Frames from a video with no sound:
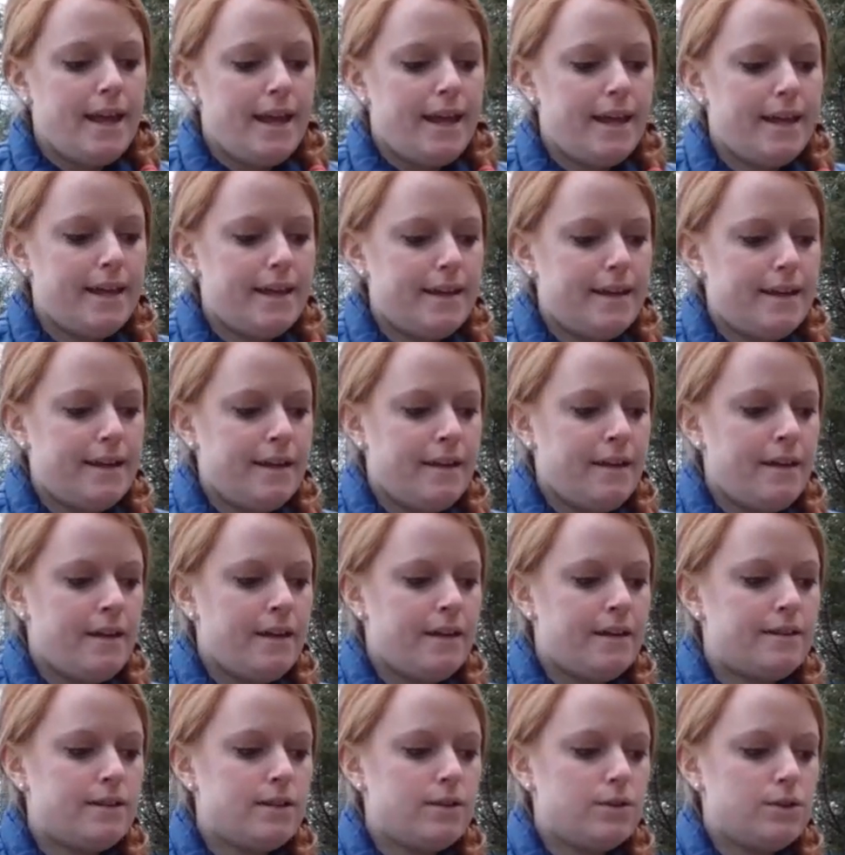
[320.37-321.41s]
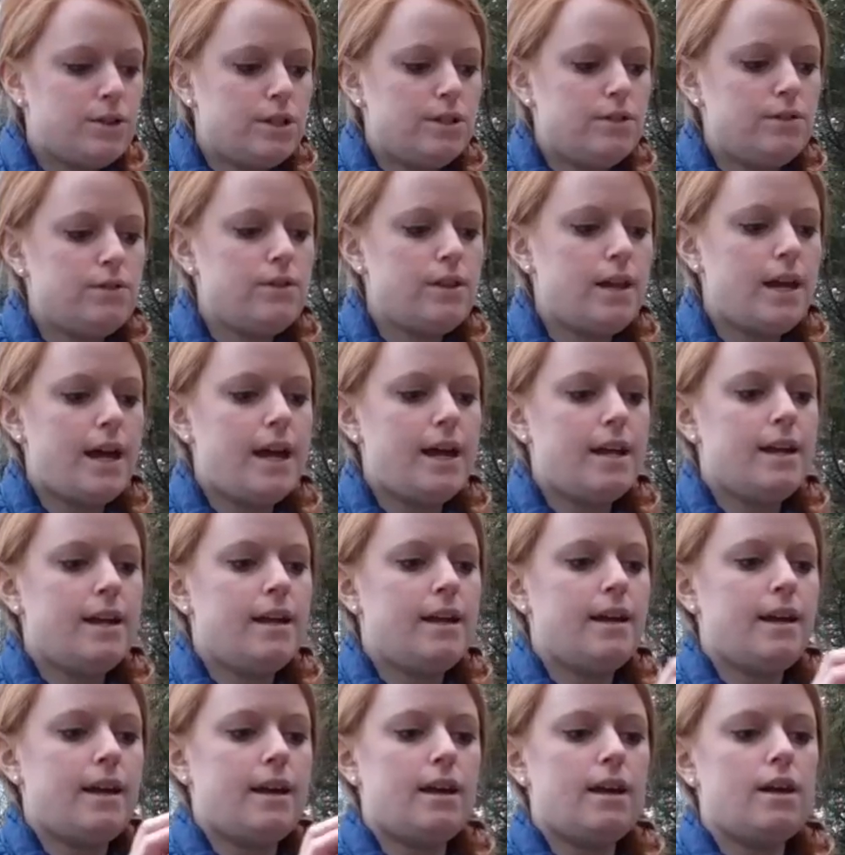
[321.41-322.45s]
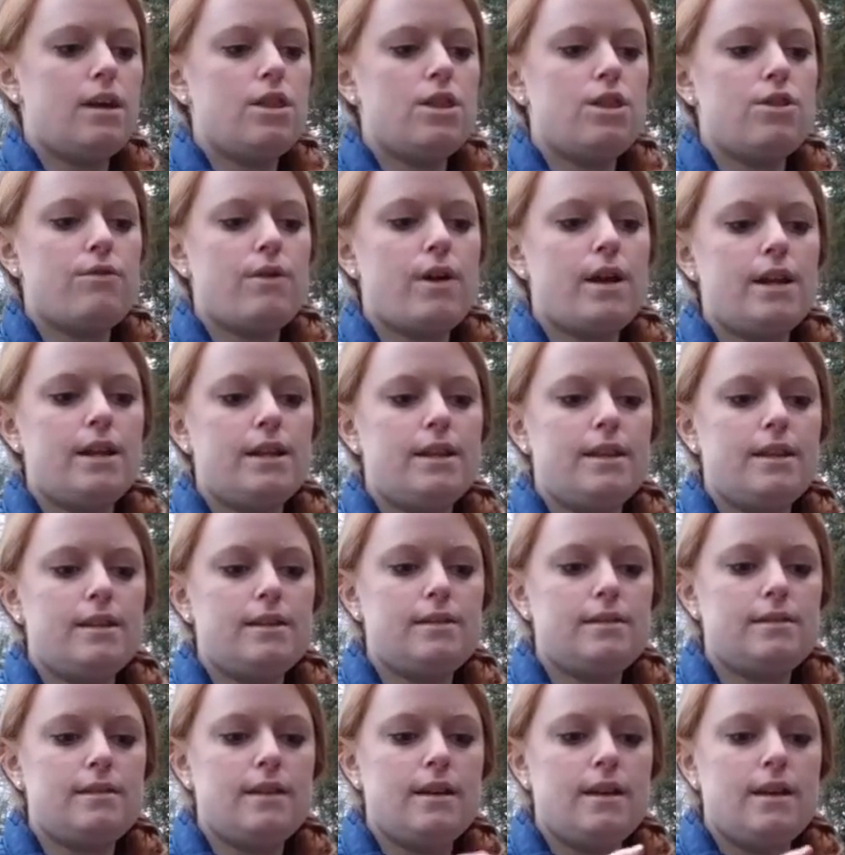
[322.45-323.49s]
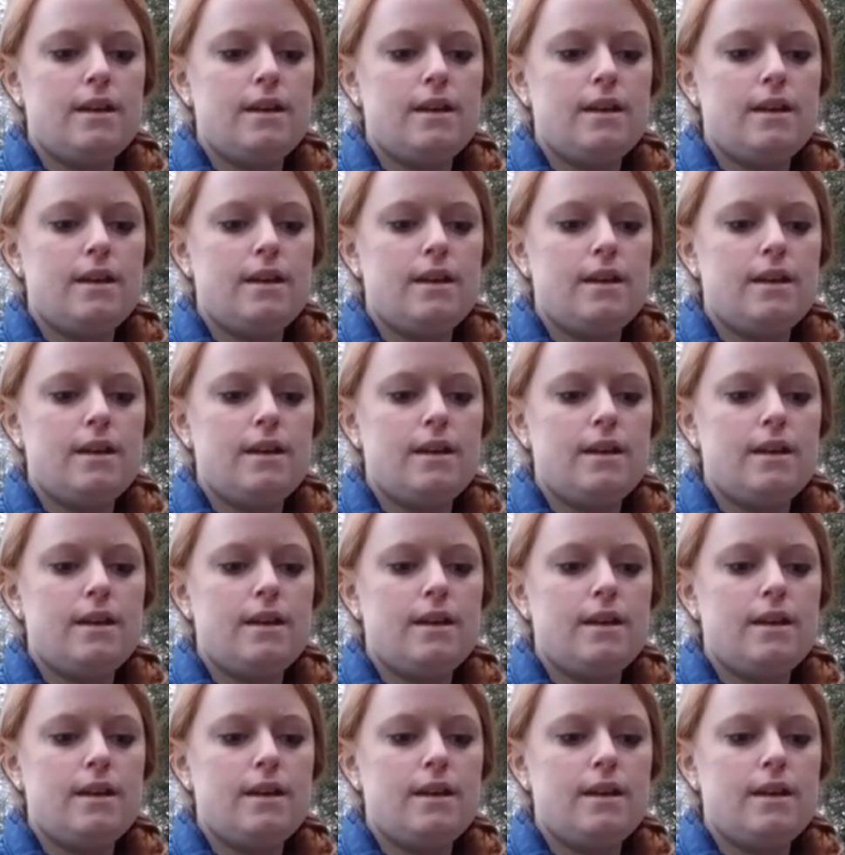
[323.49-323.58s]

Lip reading: And so to do that, I unthreaded this